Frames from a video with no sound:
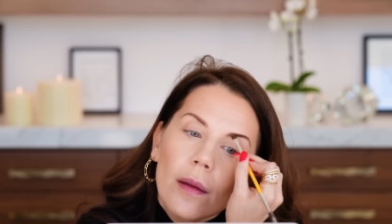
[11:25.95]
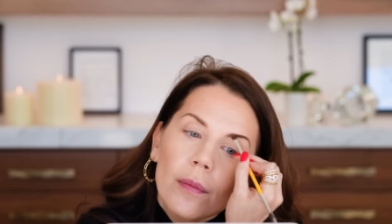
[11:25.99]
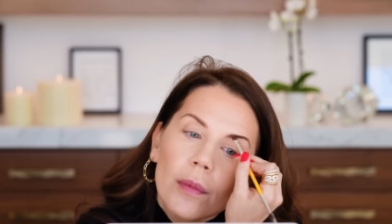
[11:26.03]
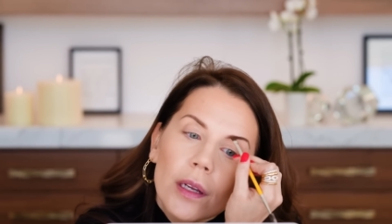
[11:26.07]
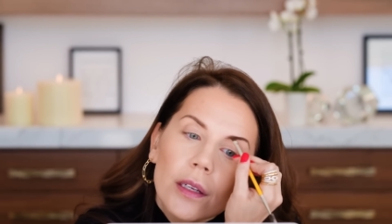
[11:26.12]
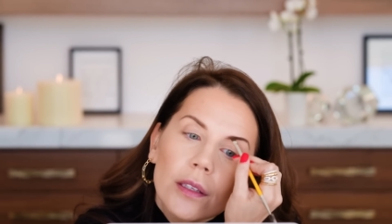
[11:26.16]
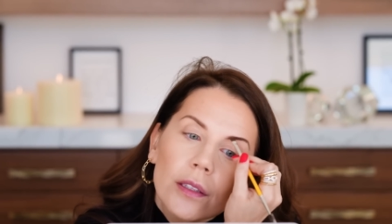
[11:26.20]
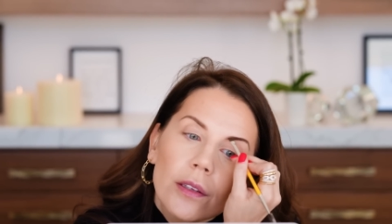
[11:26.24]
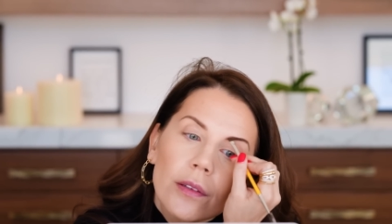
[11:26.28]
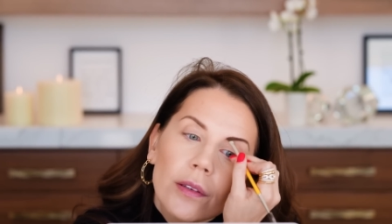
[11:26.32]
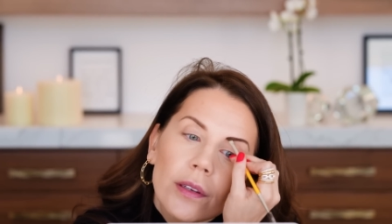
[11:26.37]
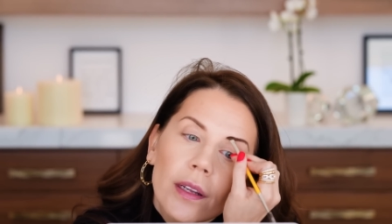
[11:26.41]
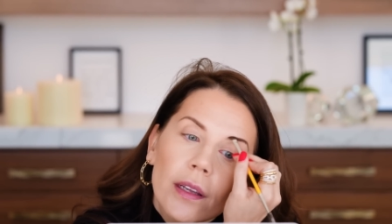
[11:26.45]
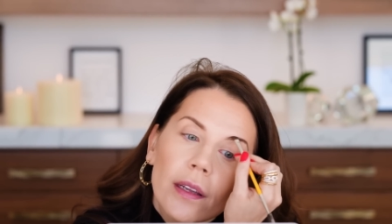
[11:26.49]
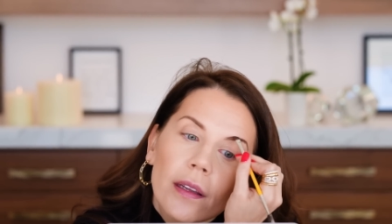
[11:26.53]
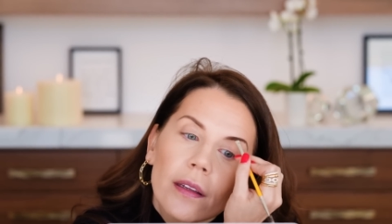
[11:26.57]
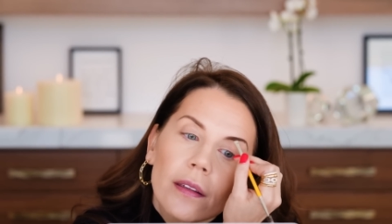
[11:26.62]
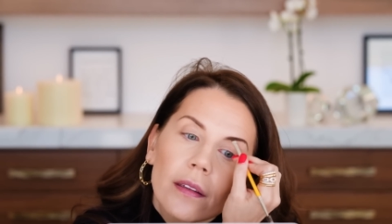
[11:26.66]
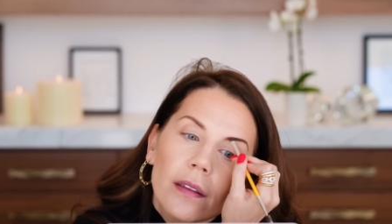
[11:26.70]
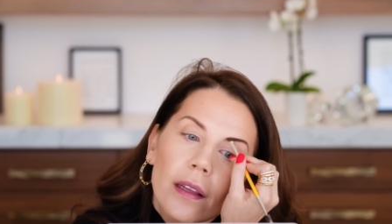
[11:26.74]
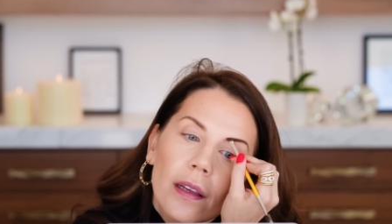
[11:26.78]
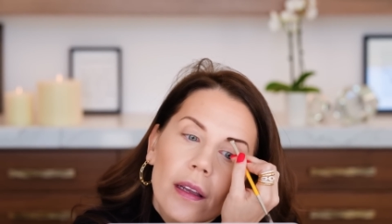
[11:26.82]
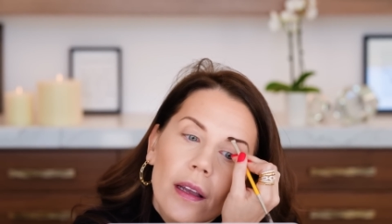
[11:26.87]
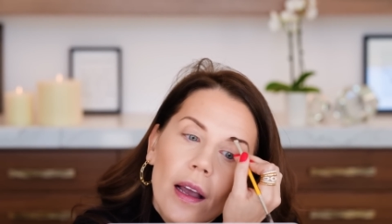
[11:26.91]
I'm not doing it.
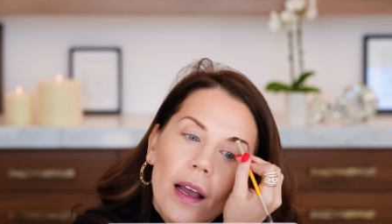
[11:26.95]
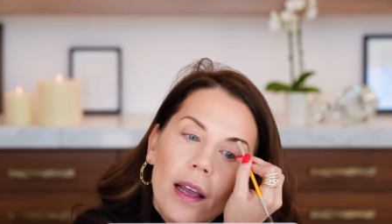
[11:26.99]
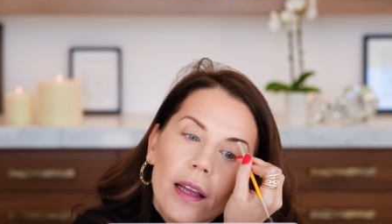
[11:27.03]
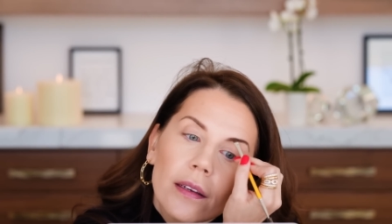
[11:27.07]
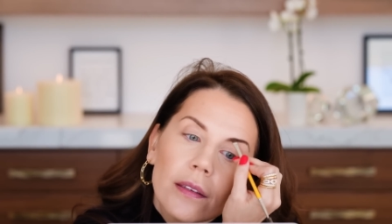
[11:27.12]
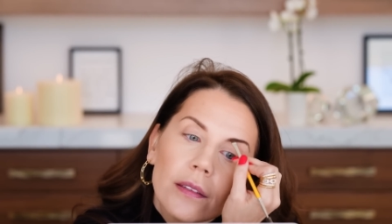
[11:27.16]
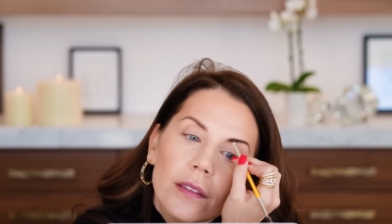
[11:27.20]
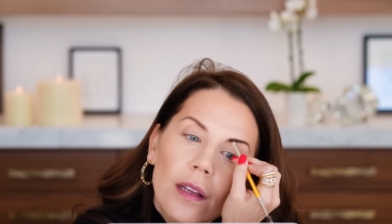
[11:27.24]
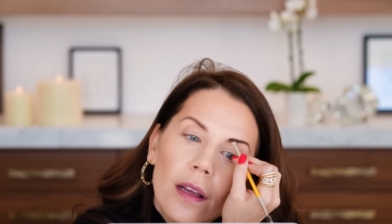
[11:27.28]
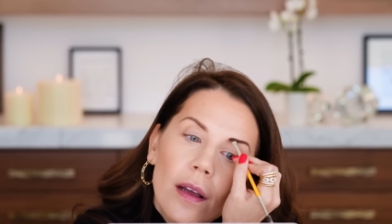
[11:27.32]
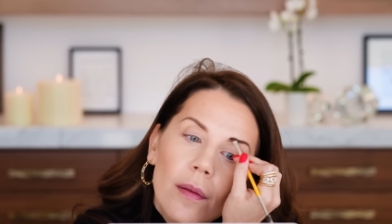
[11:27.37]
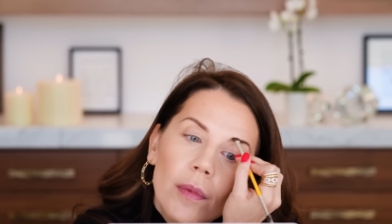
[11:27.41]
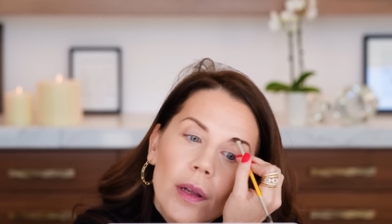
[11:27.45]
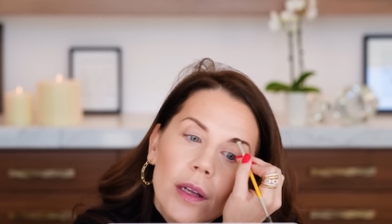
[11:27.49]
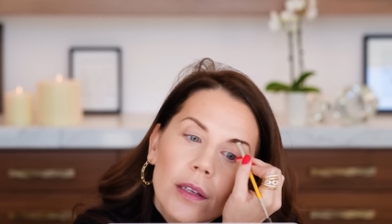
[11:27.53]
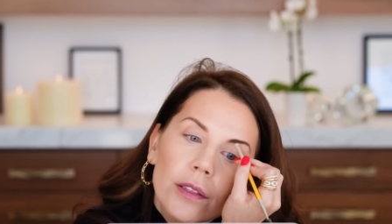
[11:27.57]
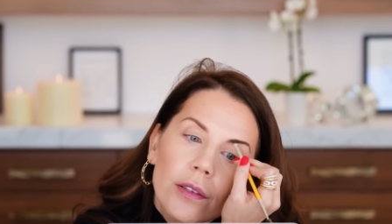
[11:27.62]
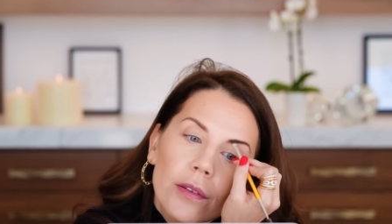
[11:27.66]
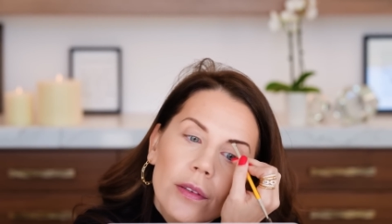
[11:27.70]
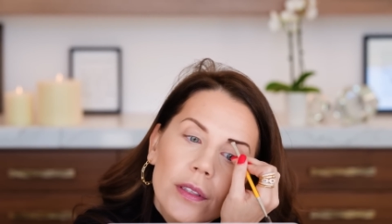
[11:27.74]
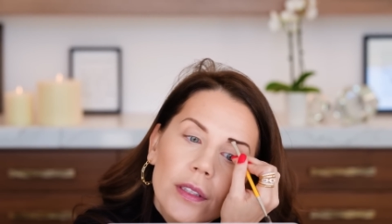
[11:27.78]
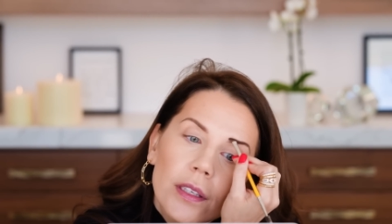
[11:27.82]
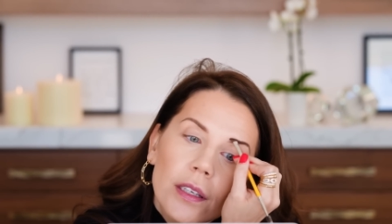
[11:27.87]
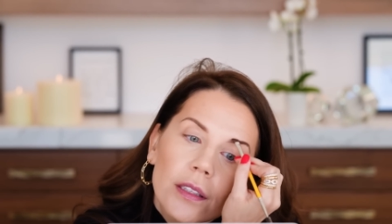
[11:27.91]
Like I, I'm not
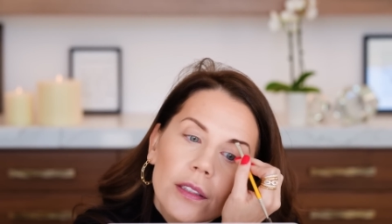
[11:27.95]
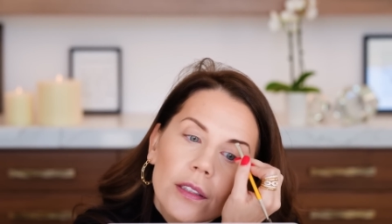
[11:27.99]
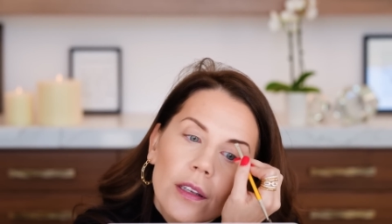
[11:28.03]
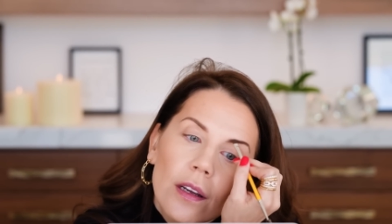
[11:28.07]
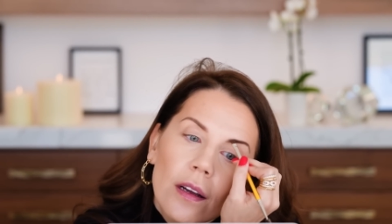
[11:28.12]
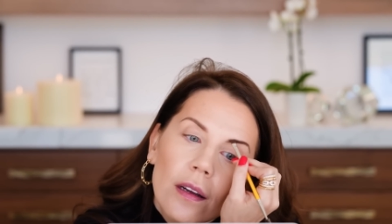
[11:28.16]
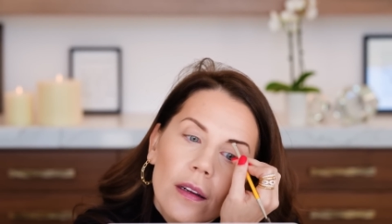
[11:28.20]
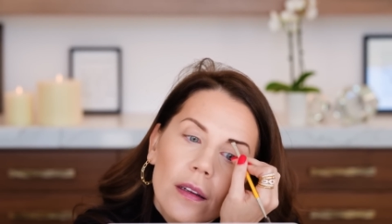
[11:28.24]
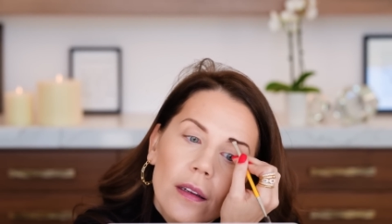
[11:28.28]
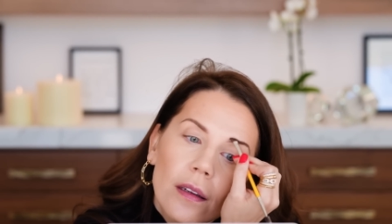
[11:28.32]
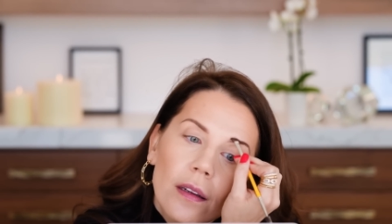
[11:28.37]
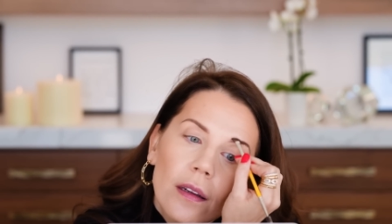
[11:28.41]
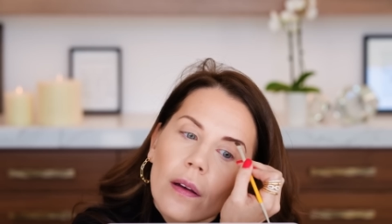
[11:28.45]
doing TikTok. Talk.